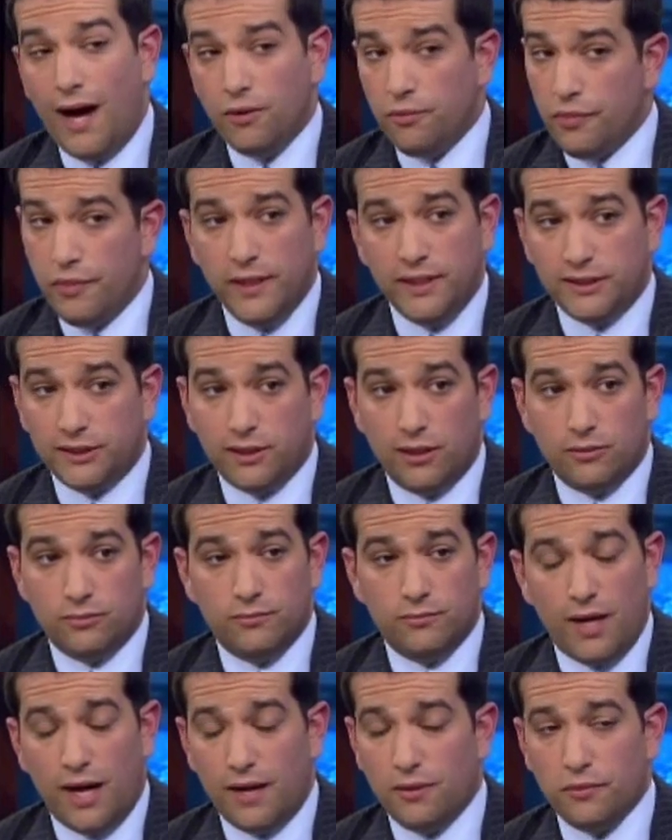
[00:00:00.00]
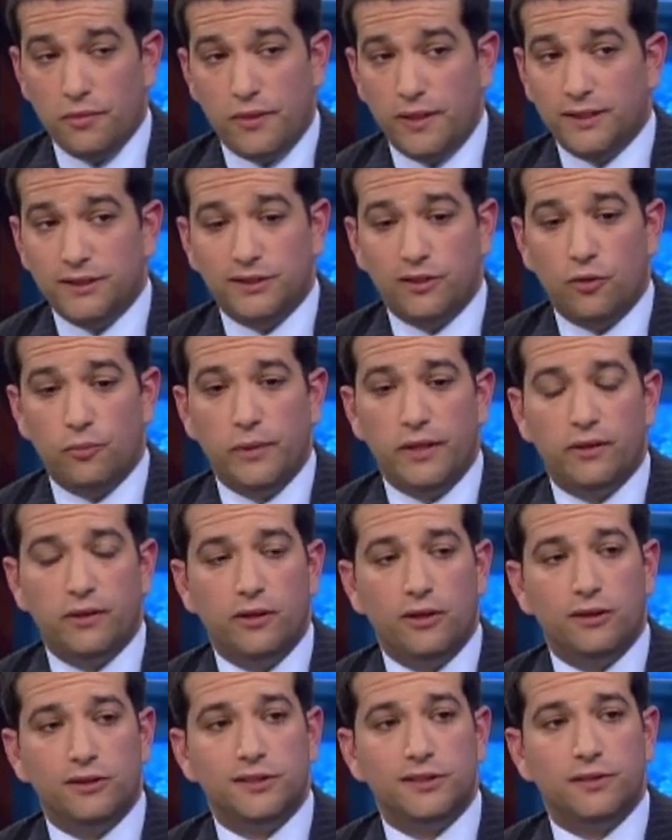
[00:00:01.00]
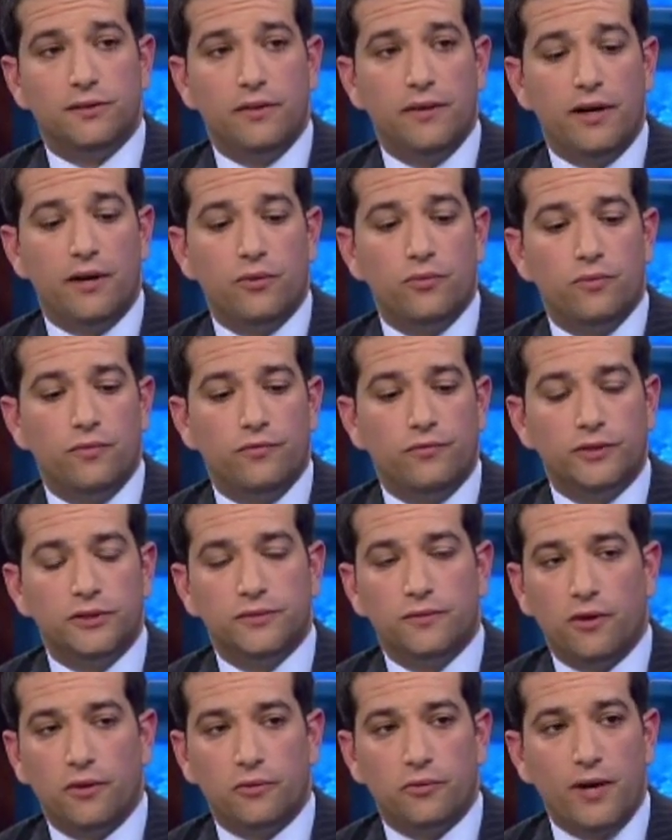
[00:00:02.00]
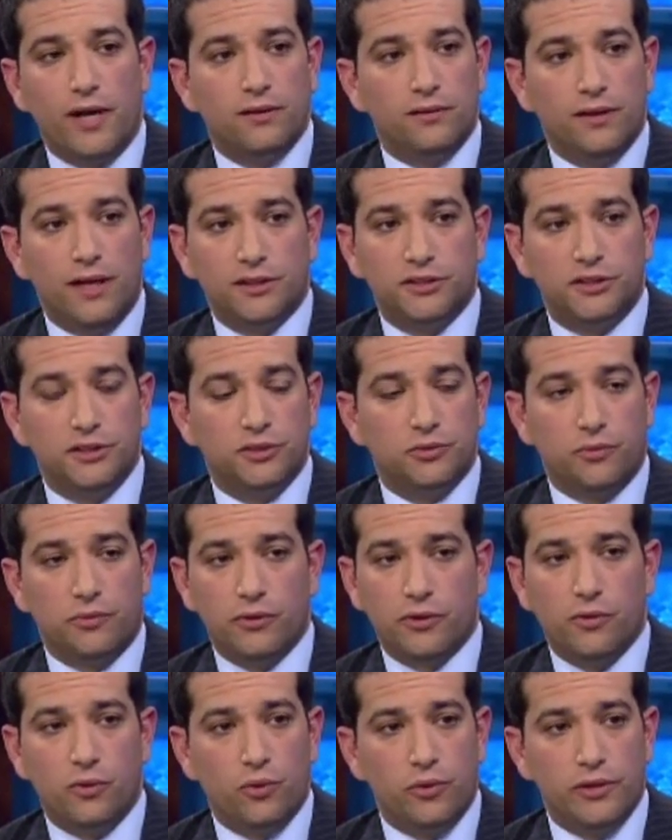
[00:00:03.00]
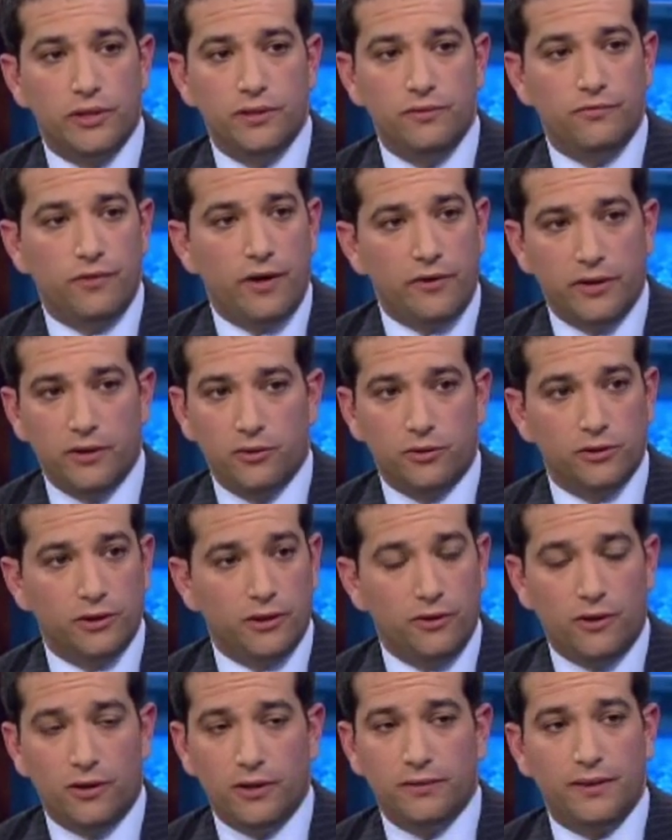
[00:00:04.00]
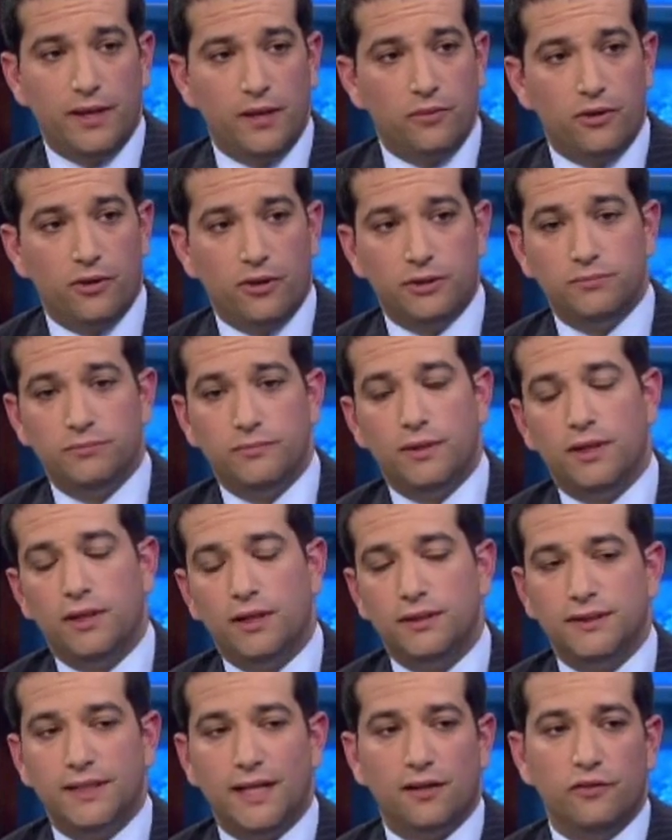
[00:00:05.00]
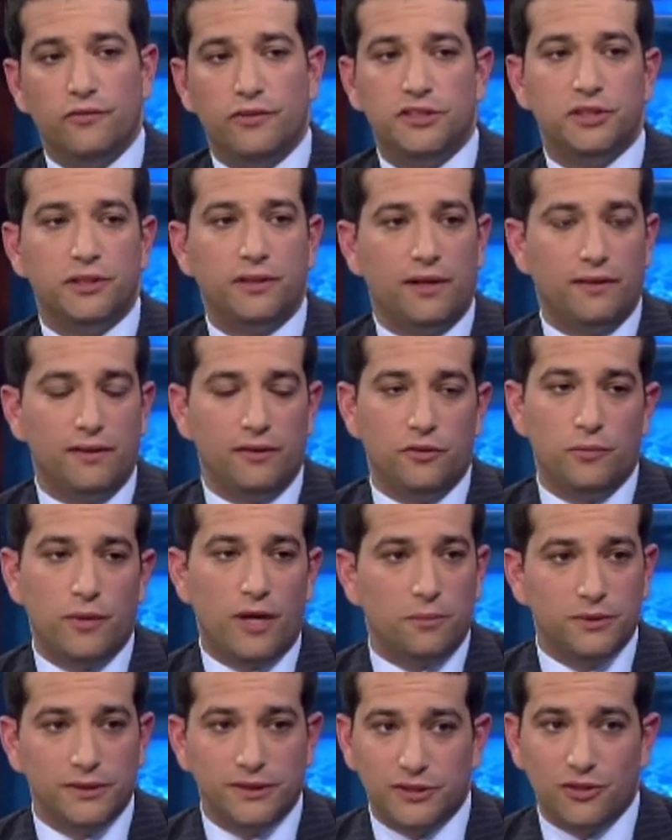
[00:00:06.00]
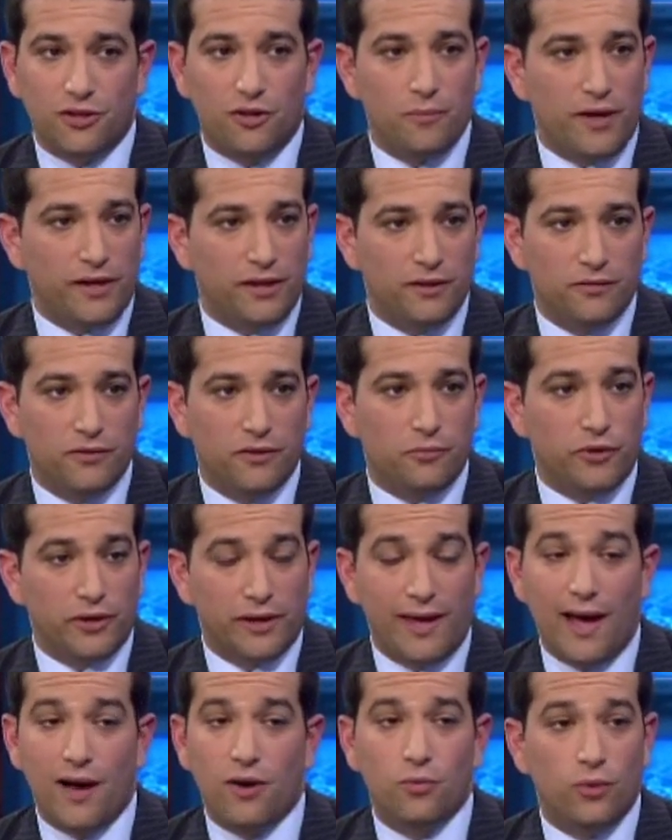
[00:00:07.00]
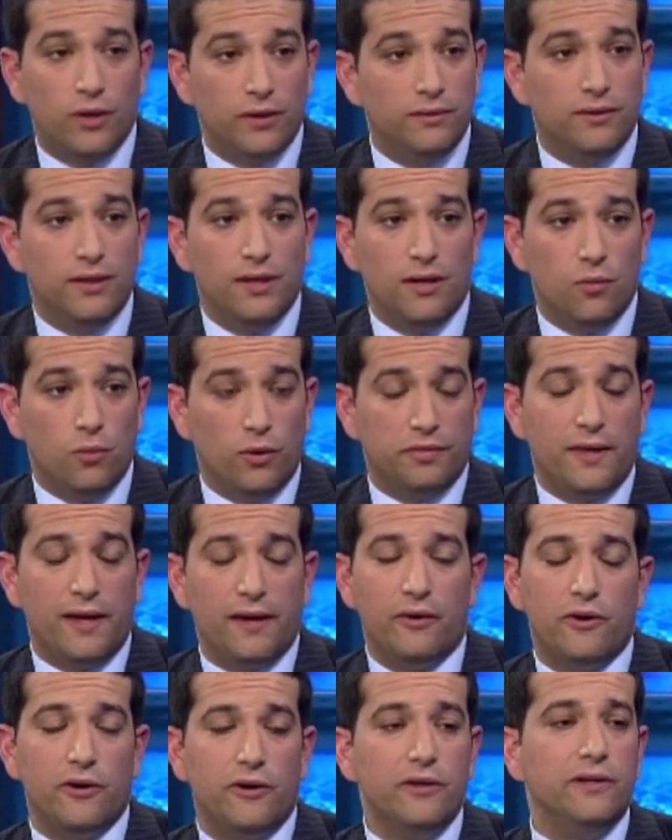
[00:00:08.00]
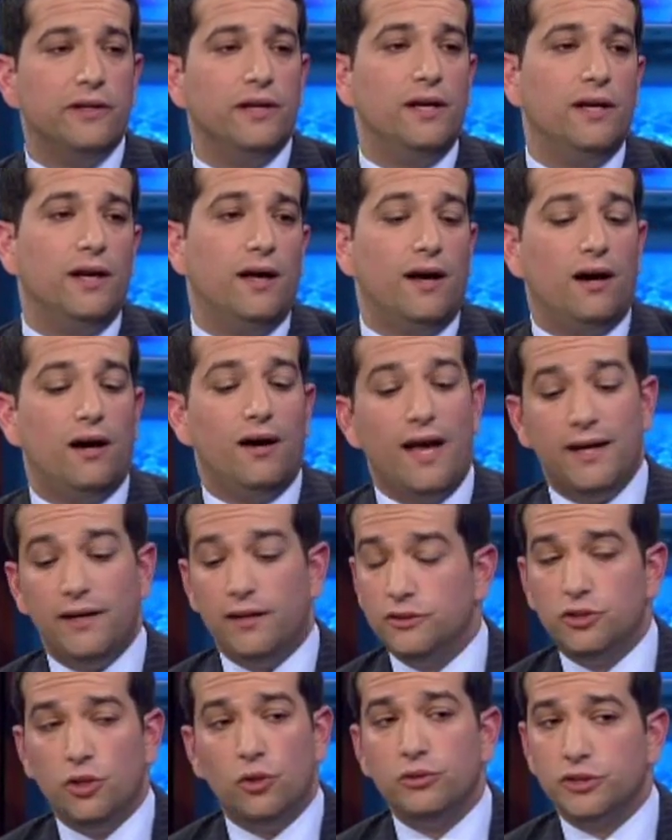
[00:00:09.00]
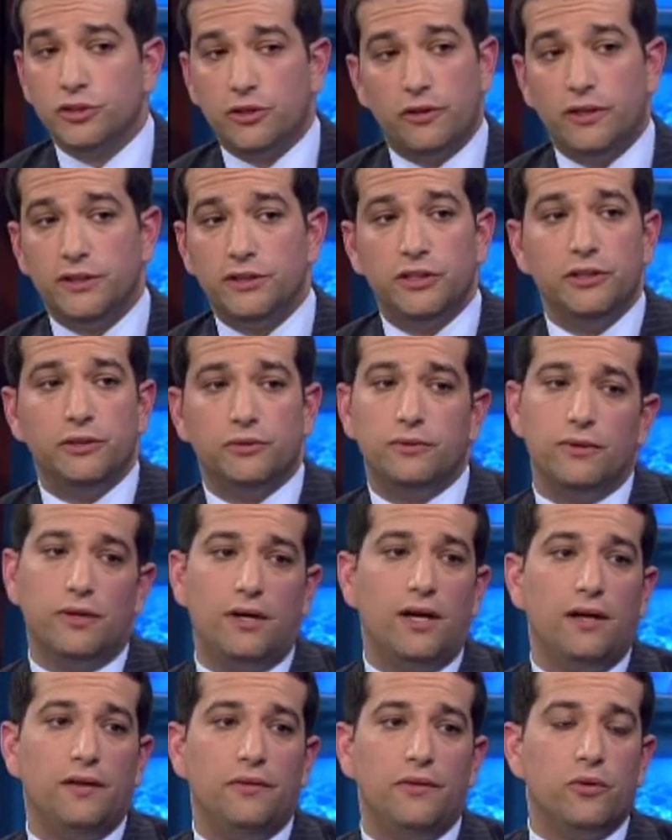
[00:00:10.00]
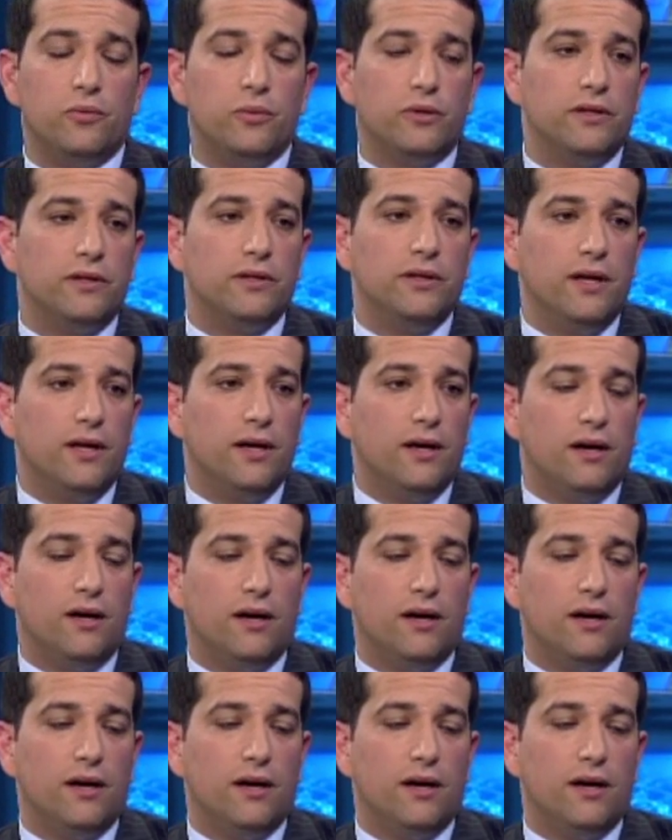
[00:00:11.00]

I don't think so. I don't think so, because first of all, the recollections were recorded very early on. They were on television. I think you probably saw many of them recount what they heard, and adults heard it too. There were